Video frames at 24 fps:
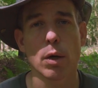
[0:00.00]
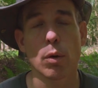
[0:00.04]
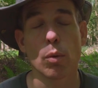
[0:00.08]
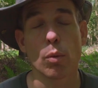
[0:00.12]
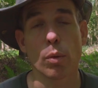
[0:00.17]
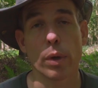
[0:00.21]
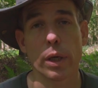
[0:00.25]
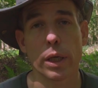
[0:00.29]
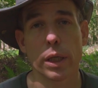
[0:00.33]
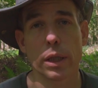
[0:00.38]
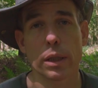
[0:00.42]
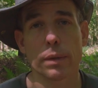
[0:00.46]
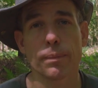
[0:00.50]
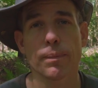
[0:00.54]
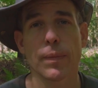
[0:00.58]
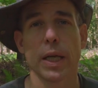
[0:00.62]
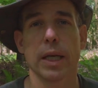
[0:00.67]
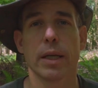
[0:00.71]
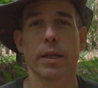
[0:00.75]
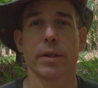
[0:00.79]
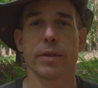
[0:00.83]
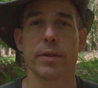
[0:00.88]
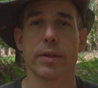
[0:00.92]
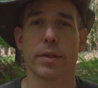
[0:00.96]
Well,
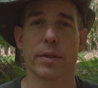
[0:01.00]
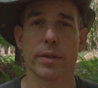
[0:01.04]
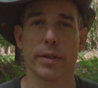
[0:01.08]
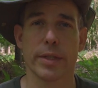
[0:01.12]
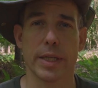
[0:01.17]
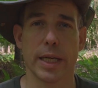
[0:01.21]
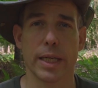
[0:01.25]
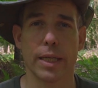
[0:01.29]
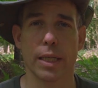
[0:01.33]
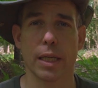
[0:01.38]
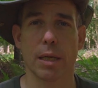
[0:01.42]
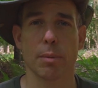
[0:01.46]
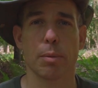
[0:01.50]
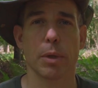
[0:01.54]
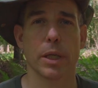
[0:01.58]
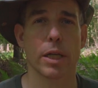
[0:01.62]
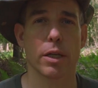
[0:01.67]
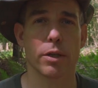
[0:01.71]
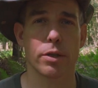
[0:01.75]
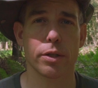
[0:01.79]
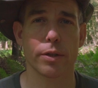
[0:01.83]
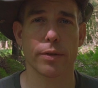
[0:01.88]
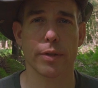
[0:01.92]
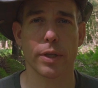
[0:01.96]
the static
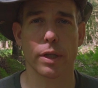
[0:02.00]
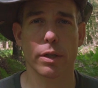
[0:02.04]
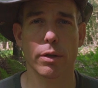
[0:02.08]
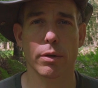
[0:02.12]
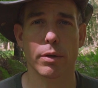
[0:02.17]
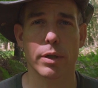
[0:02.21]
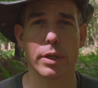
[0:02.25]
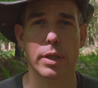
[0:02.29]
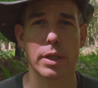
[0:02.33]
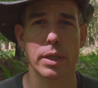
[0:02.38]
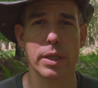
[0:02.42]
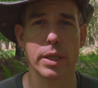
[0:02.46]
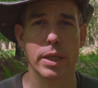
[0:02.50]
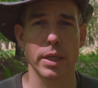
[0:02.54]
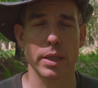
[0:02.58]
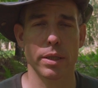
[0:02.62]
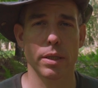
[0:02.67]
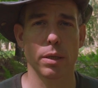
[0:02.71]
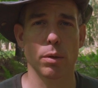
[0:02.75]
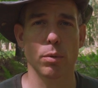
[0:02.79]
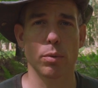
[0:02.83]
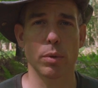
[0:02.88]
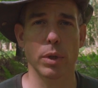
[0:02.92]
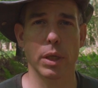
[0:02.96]
application security
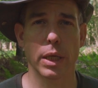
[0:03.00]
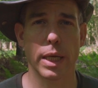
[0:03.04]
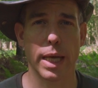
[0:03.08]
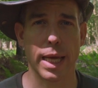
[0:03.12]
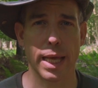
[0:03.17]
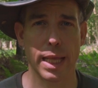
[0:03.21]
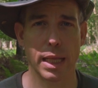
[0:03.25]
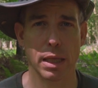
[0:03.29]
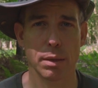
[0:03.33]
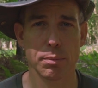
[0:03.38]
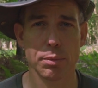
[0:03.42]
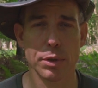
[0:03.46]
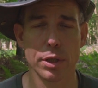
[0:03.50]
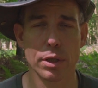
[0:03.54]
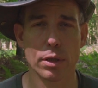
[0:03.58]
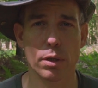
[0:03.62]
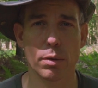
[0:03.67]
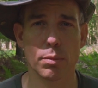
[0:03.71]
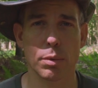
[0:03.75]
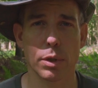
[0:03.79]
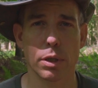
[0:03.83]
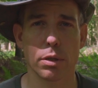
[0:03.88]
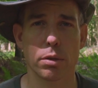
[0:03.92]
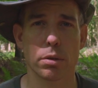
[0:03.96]
testing will help
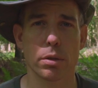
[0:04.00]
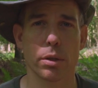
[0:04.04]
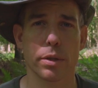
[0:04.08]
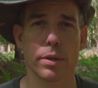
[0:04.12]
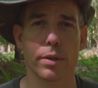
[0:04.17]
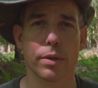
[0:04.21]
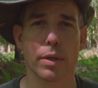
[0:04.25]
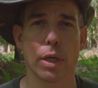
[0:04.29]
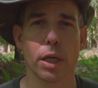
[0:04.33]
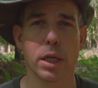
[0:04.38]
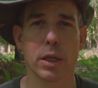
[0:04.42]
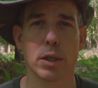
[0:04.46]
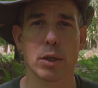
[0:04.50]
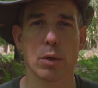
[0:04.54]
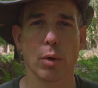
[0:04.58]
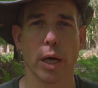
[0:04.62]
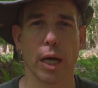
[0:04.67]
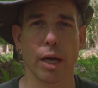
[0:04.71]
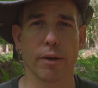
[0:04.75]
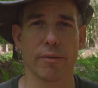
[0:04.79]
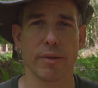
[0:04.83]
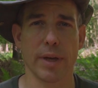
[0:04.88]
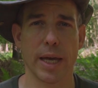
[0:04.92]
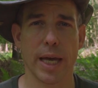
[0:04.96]
you because you
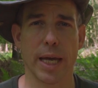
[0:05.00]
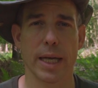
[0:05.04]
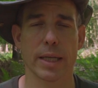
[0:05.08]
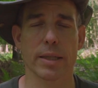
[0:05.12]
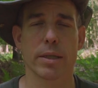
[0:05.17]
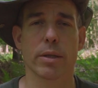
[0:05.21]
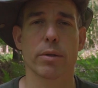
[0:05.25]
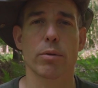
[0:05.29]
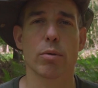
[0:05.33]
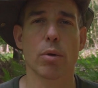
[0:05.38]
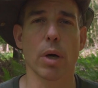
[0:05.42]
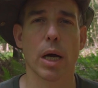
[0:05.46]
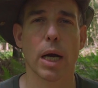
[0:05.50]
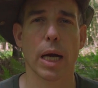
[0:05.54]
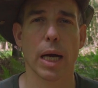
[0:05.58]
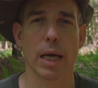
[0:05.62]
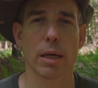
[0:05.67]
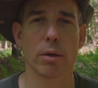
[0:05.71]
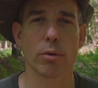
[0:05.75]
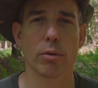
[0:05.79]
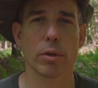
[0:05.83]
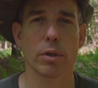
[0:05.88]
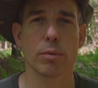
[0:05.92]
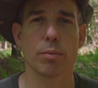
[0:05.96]
have access to
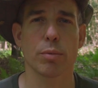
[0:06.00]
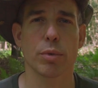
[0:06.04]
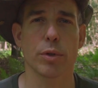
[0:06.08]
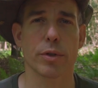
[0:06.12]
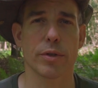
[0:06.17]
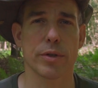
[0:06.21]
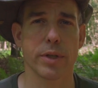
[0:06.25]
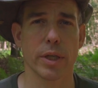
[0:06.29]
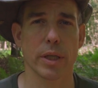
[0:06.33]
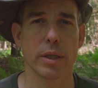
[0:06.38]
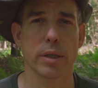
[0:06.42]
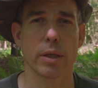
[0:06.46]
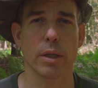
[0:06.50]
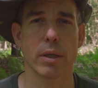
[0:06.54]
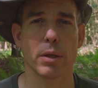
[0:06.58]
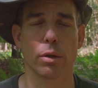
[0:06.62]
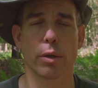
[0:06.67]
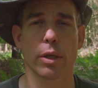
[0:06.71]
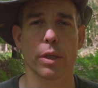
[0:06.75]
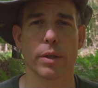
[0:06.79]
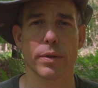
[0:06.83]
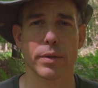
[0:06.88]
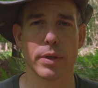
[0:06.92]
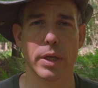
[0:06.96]
100% and you
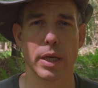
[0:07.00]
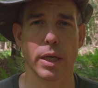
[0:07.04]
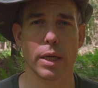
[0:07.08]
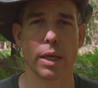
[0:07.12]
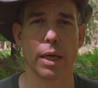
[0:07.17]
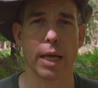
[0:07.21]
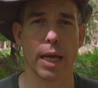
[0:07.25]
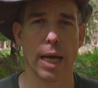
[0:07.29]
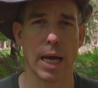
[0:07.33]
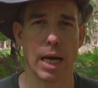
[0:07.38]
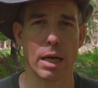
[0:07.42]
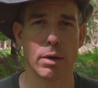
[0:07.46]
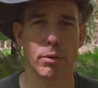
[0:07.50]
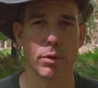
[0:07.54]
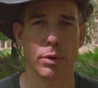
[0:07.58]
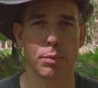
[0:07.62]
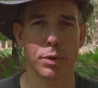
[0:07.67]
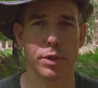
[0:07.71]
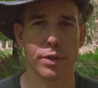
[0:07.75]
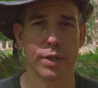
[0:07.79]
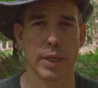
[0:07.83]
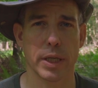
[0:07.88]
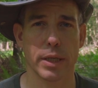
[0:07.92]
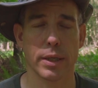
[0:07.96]
can scan
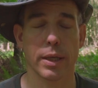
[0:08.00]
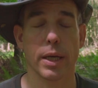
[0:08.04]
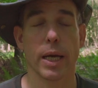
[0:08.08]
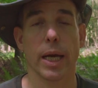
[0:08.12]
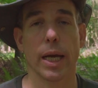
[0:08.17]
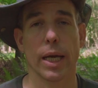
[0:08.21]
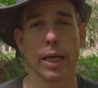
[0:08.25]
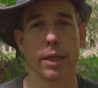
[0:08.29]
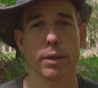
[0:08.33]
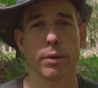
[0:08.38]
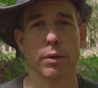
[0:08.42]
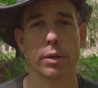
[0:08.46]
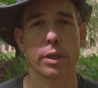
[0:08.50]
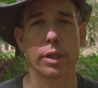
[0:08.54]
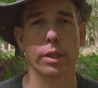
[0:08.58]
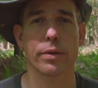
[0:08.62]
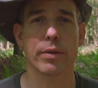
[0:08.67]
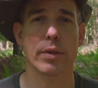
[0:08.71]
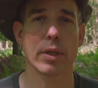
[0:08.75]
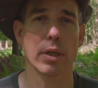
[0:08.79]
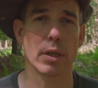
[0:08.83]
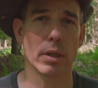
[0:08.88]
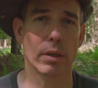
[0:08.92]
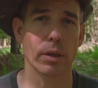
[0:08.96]
100%, and you can
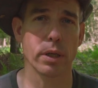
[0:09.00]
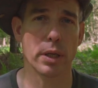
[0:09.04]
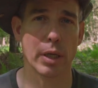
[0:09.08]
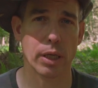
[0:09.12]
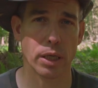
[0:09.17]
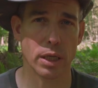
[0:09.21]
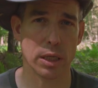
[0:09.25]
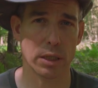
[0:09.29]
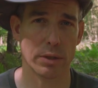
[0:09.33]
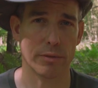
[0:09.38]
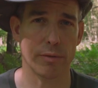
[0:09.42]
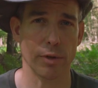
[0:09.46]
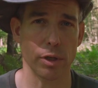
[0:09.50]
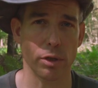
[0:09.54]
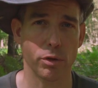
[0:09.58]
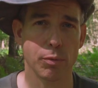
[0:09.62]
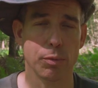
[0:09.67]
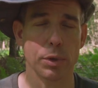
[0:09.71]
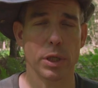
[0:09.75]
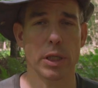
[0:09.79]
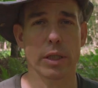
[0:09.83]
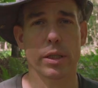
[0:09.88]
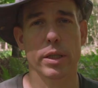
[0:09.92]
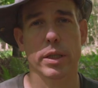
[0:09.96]
scan against
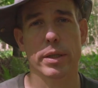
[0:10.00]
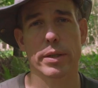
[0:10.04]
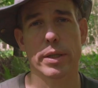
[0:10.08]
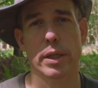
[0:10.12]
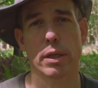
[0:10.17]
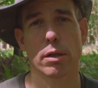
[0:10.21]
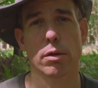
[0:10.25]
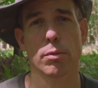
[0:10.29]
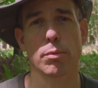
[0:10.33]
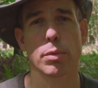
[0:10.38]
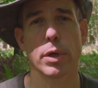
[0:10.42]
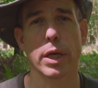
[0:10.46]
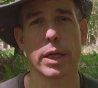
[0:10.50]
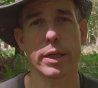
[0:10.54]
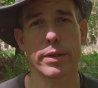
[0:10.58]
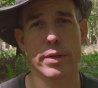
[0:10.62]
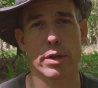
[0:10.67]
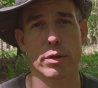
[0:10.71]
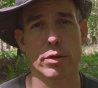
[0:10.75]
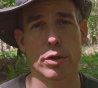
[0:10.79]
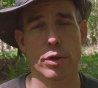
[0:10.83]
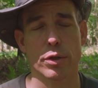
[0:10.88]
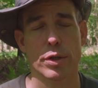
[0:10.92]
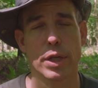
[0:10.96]
vulnerabilities and compliance
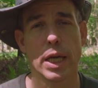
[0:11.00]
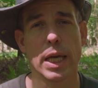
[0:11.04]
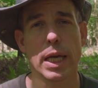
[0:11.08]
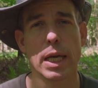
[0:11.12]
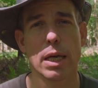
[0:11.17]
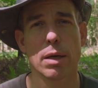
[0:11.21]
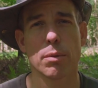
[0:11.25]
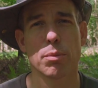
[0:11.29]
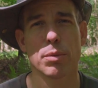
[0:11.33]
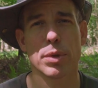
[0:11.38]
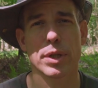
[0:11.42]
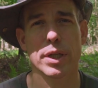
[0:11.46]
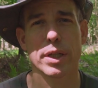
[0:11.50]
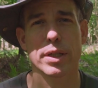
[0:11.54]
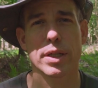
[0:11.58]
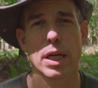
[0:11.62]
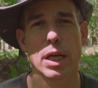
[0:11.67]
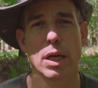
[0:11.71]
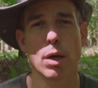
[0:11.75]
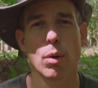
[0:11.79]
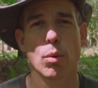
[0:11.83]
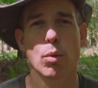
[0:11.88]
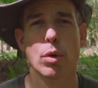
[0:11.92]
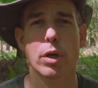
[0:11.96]
issues. But
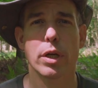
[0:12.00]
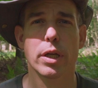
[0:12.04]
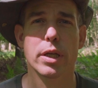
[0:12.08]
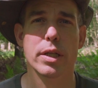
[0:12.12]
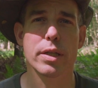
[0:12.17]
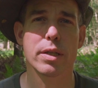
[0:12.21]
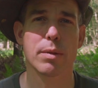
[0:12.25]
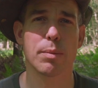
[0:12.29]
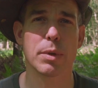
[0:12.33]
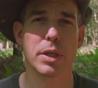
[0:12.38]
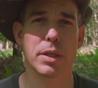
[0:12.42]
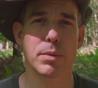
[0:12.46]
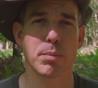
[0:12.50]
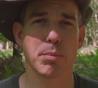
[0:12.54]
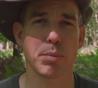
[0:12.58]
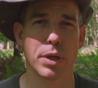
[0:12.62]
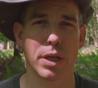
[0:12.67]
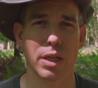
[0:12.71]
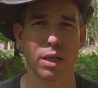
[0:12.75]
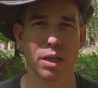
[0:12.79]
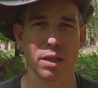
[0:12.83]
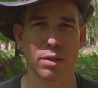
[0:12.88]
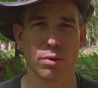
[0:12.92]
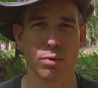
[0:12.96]
what is the best
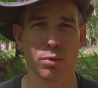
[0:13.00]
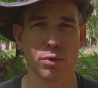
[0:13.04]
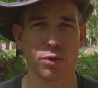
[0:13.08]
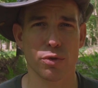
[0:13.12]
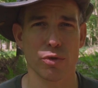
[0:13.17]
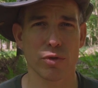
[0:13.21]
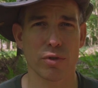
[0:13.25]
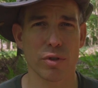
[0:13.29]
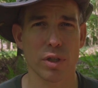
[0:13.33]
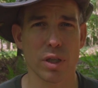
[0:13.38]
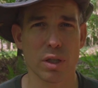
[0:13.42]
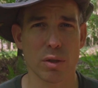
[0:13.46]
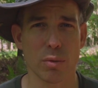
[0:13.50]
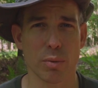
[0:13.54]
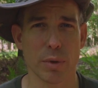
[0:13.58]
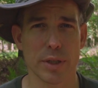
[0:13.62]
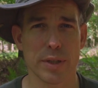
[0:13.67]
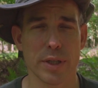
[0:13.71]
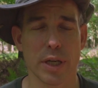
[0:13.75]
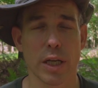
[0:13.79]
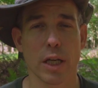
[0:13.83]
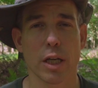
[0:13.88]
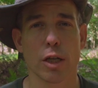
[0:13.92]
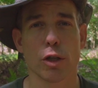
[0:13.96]
part to start
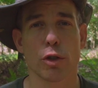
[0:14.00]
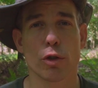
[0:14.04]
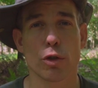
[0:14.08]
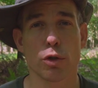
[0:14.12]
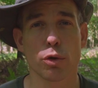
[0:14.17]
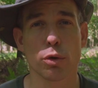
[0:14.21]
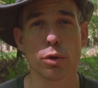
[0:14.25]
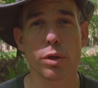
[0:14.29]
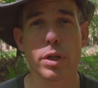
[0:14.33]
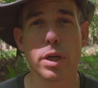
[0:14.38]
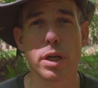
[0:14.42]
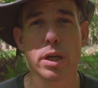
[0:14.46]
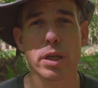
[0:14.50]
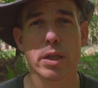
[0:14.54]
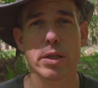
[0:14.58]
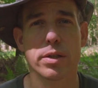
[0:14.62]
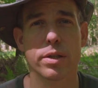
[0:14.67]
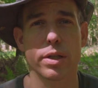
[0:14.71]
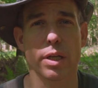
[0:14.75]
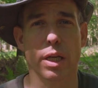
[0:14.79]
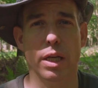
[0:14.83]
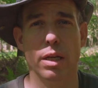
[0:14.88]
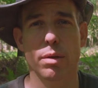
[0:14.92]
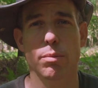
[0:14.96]
with? Should I
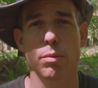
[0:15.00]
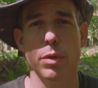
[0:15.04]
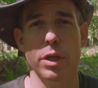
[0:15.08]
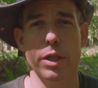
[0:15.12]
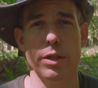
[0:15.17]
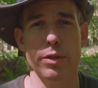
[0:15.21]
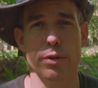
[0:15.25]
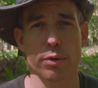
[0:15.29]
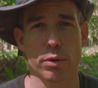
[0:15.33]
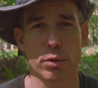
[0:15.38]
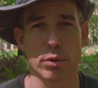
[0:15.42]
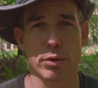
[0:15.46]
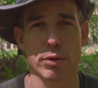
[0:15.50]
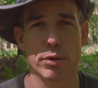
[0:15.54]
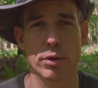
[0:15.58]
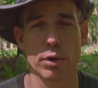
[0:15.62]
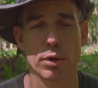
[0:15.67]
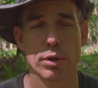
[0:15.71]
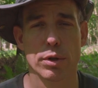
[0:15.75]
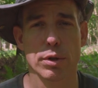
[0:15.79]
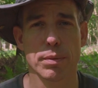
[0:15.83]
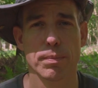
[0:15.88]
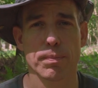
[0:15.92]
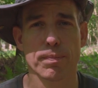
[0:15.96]
scan my source
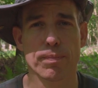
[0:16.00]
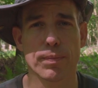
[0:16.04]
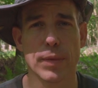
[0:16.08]
code?